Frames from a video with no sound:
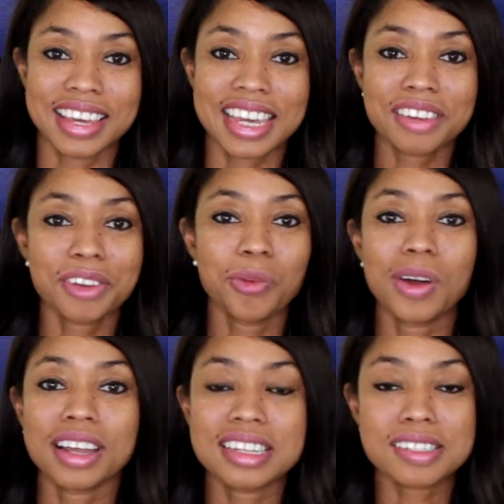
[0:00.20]
Hey
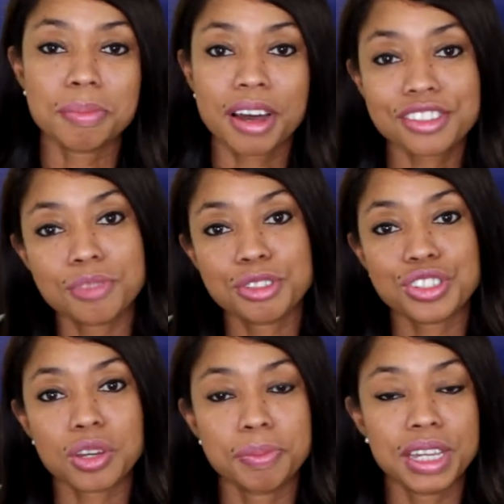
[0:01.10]
everyone, it's Apostle
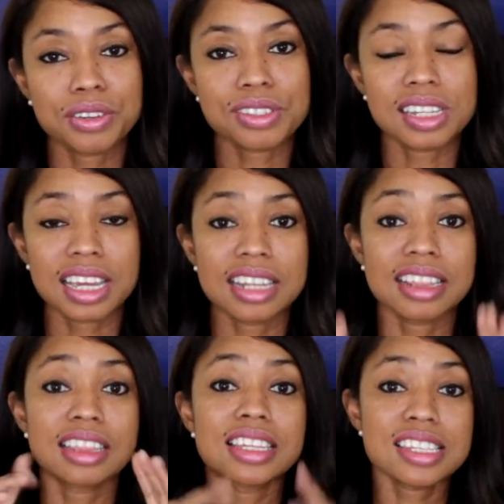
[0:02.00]
Michelle Peterson.
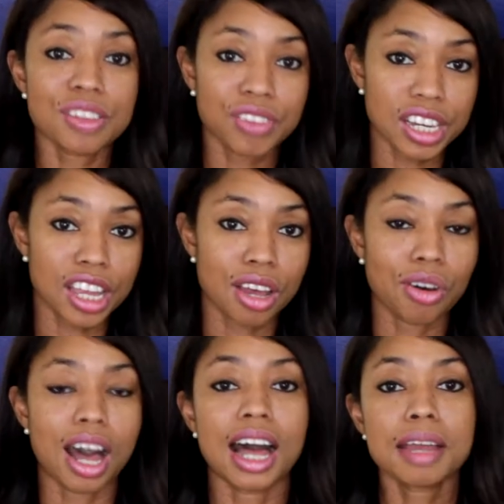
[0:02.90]
In this
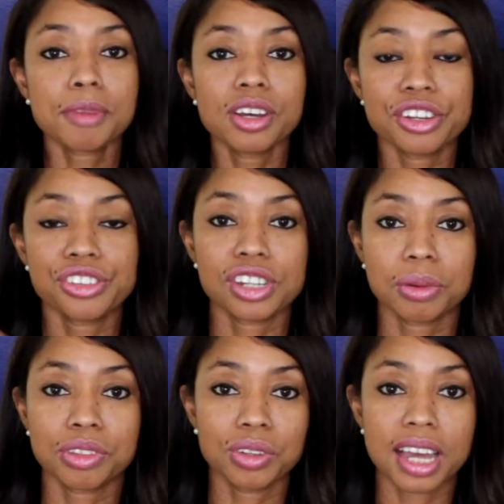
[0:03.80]
video, I'm going to
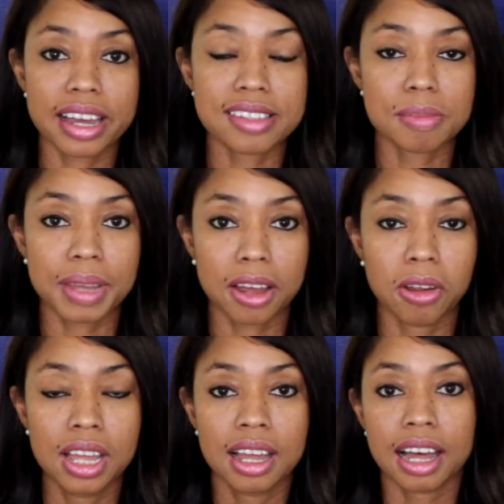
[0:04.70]
share with you guys
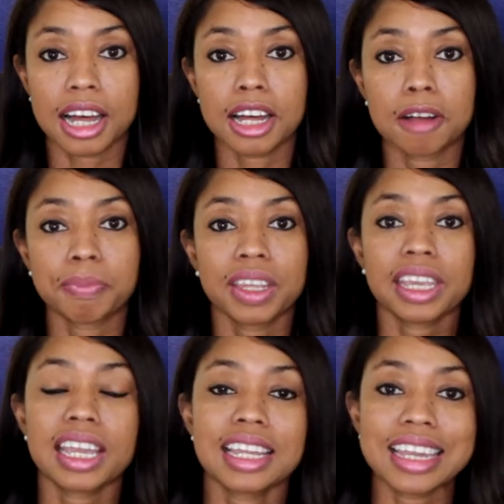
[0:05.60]
about
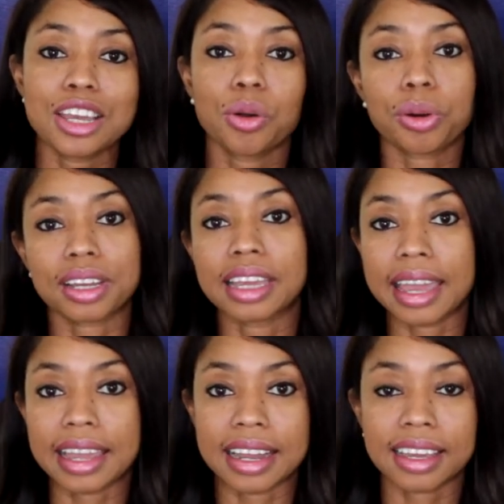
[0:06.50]
eating
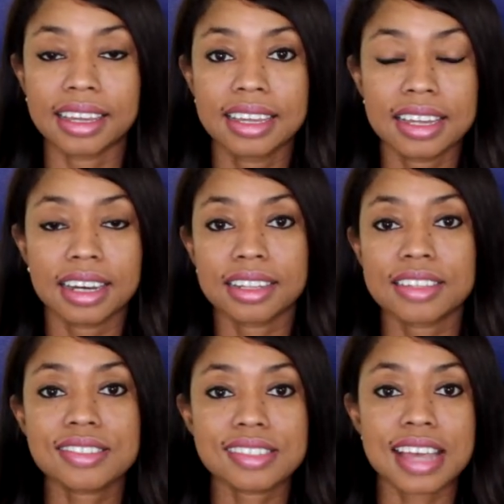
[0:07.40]
organic.
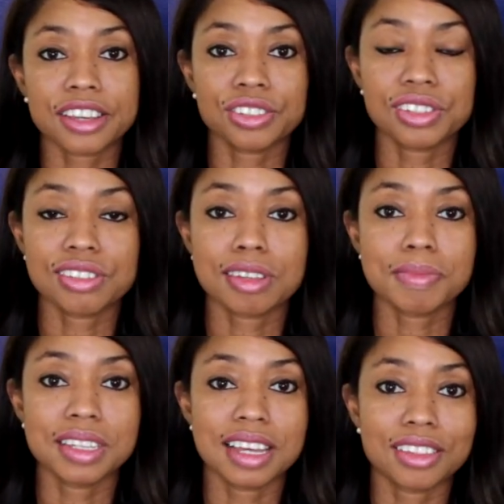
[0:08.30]
This is actually
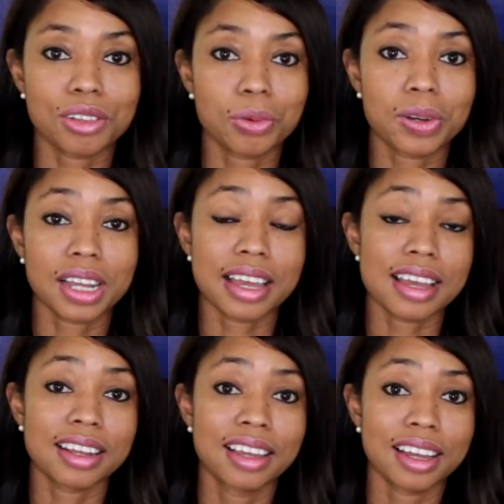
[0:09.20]
something that the Lord
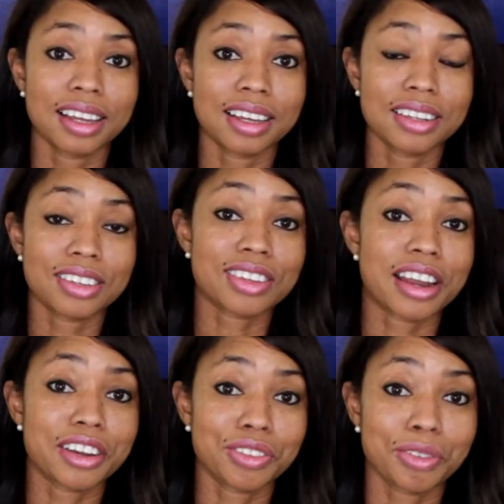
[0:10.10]
had
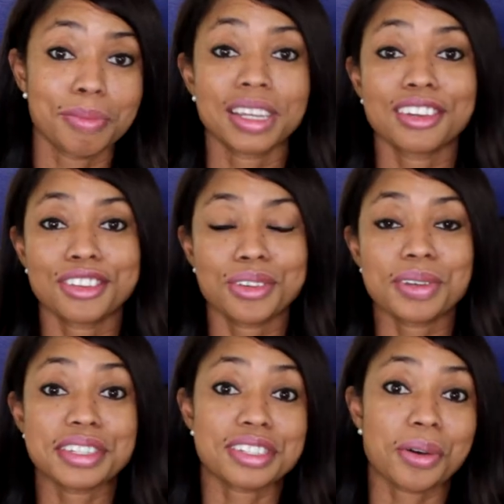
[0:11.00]
desires for me to do,
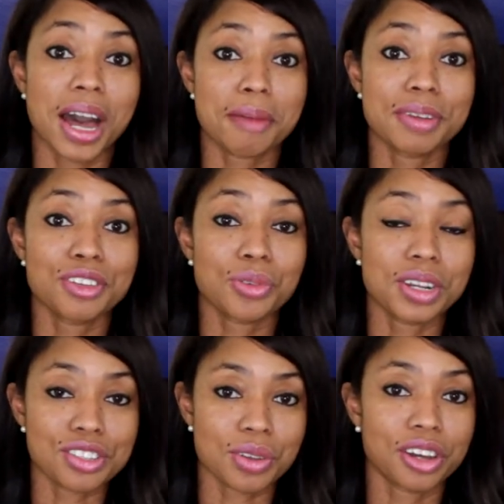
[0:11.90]
and so I've been
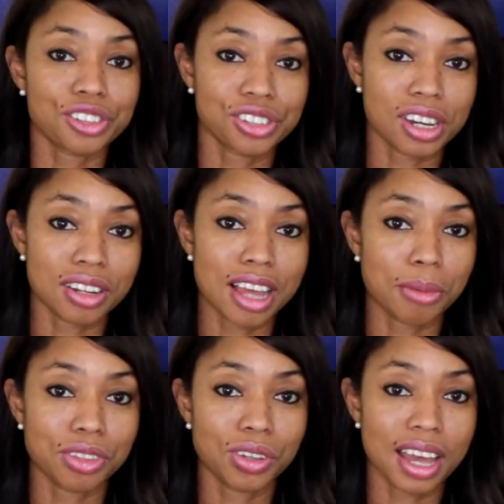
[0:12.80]
doing it. So I'll share that
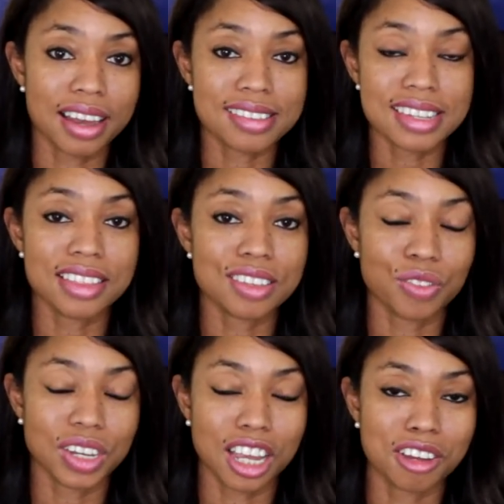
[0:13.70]
with you guys in this
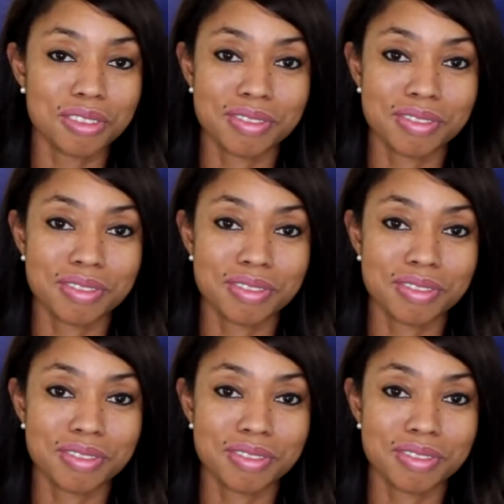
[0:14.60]
video.